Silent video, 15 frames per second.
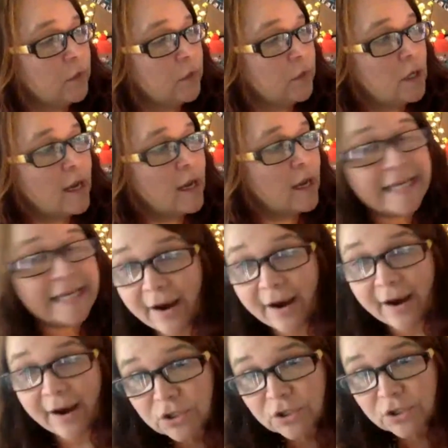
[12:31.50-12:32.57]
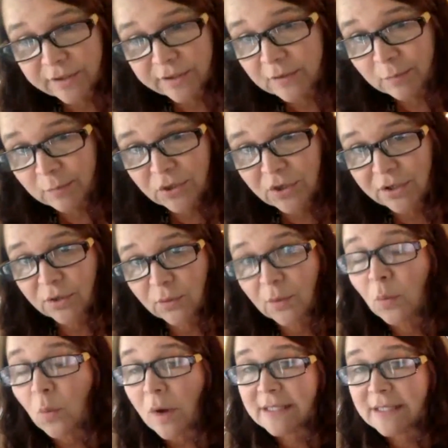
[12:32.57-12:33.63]
character-driven book, you would want
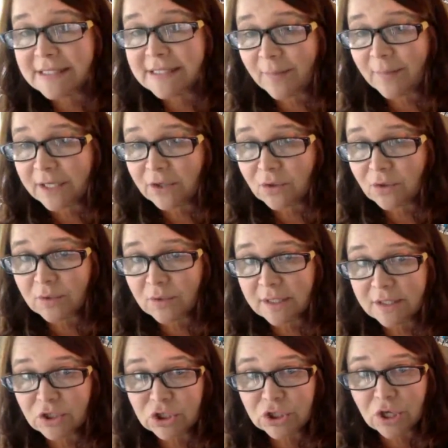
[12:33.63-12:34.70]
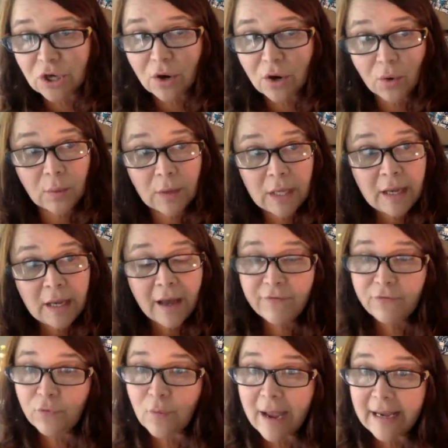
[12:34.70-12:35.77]
somebody who could show a
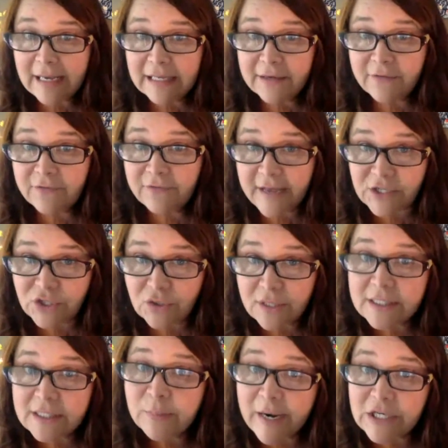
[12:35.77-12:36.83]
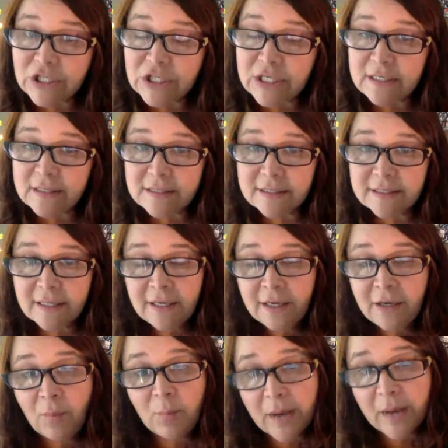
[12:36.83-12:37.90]
variety of facial expressions,
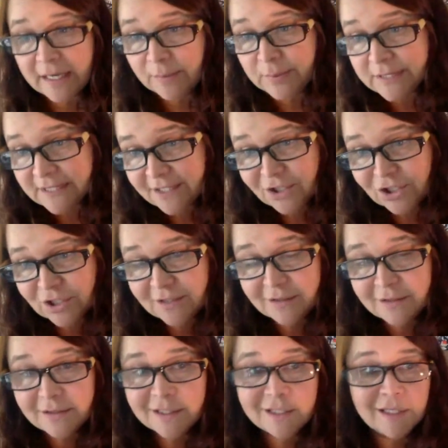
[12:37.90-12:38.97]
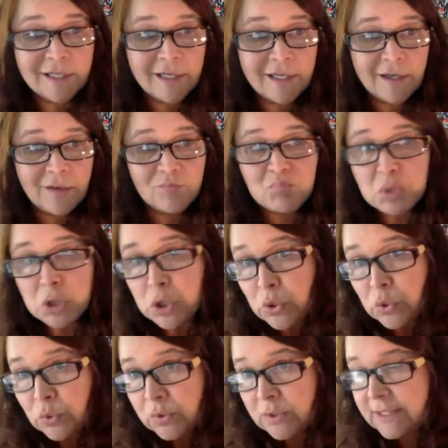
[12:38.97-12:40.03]
body positions, moods.